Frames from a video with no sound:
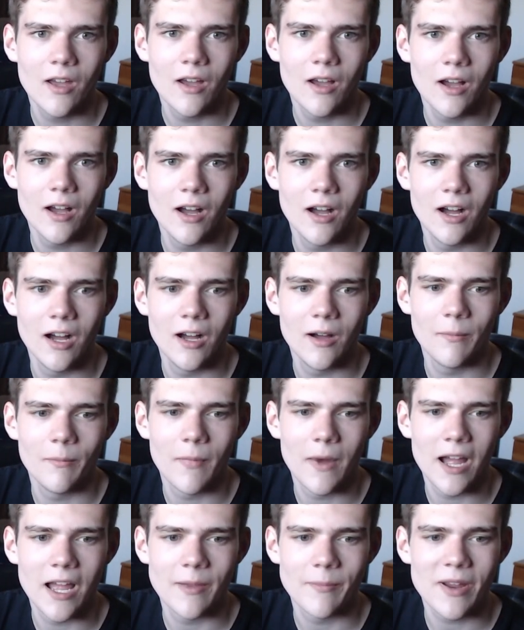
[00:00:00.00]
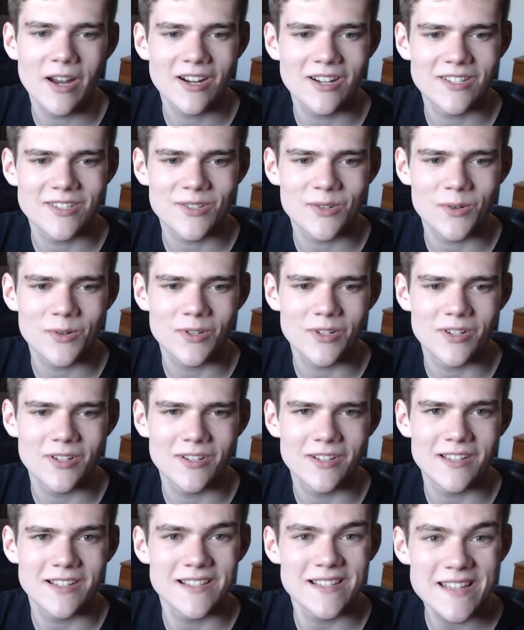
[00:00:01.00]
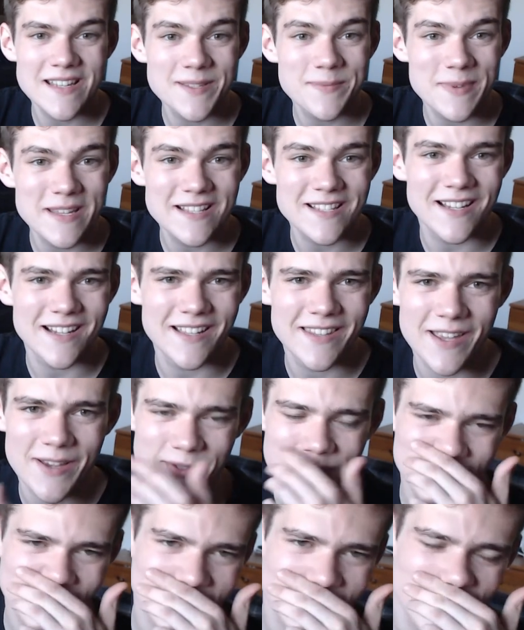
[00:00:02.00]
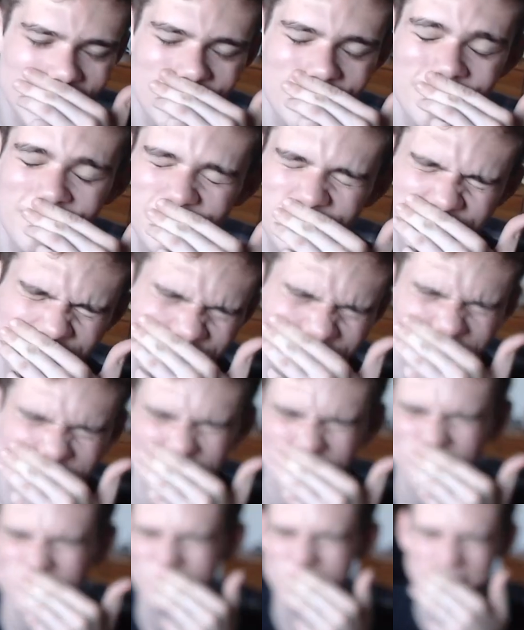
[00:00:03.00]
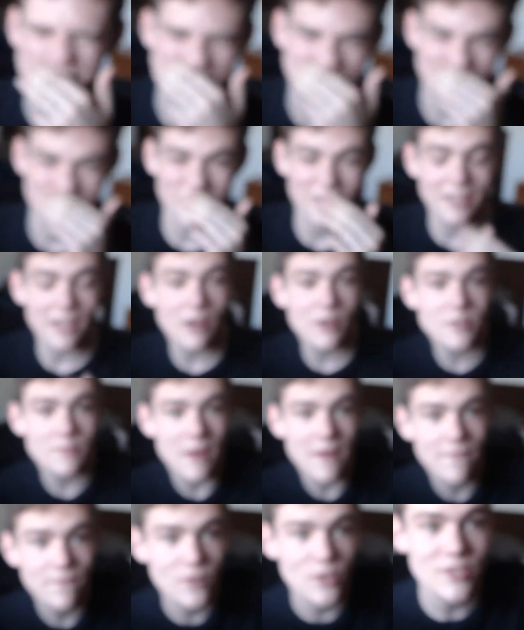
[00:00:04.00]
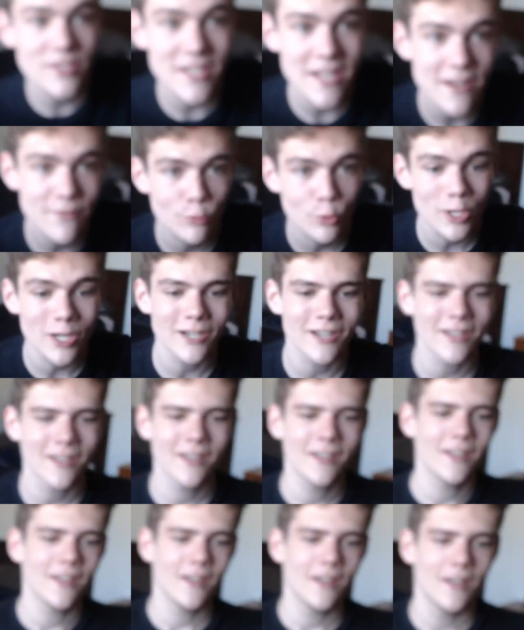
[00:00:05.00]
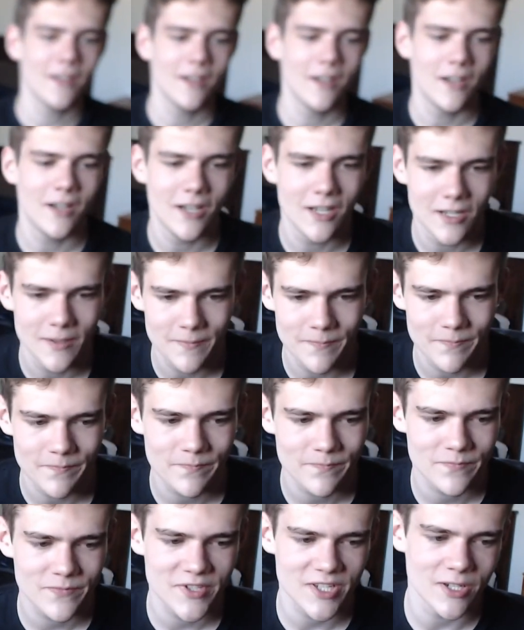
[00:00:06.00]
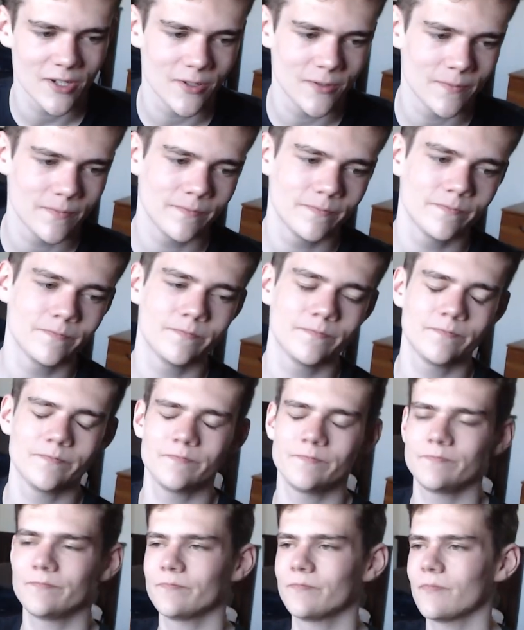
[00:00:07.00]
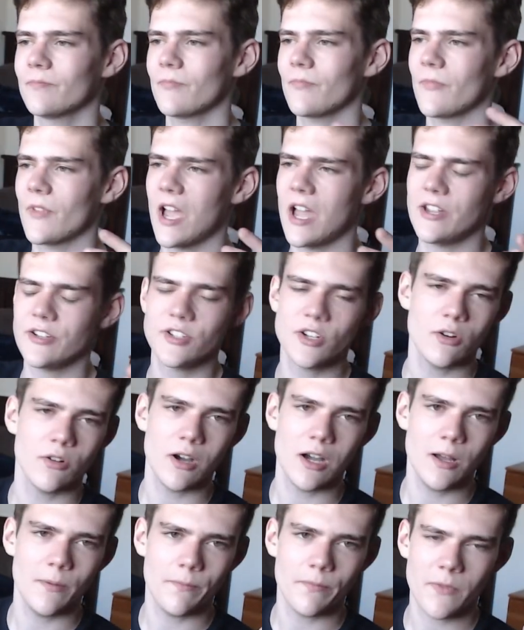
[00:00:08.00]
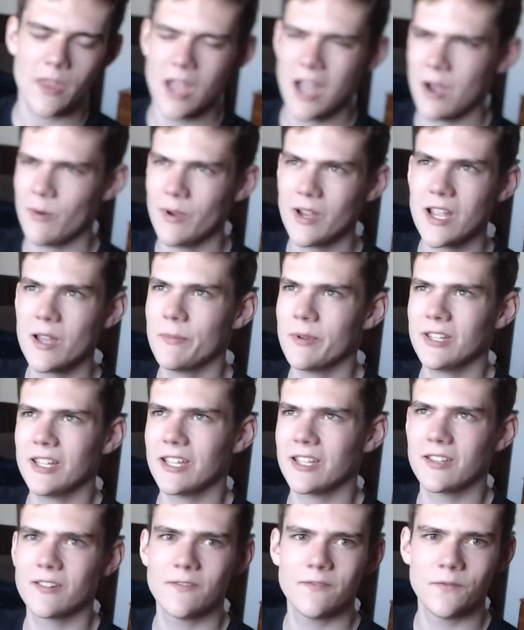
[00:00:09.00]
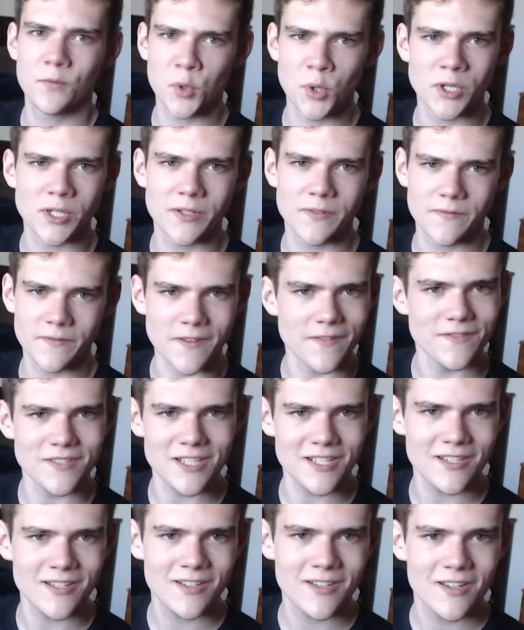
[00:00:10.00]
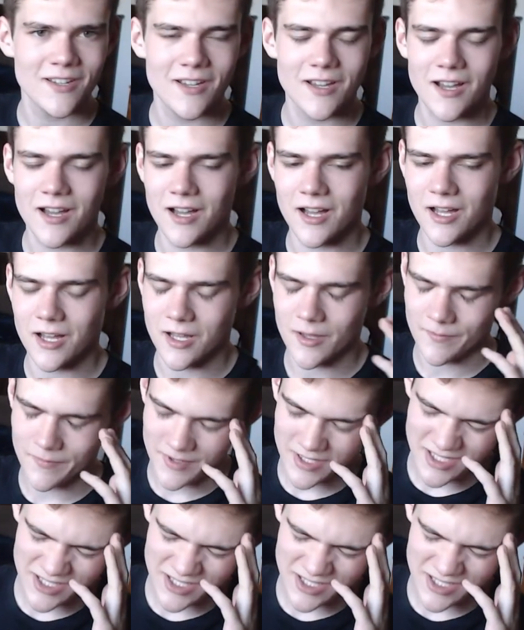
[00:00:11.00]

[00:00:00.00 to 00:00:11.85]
my parents ordered Zeke's pizza, and that was really good. Today was my first day of work, so I show up. I wake up at like 4:50, and I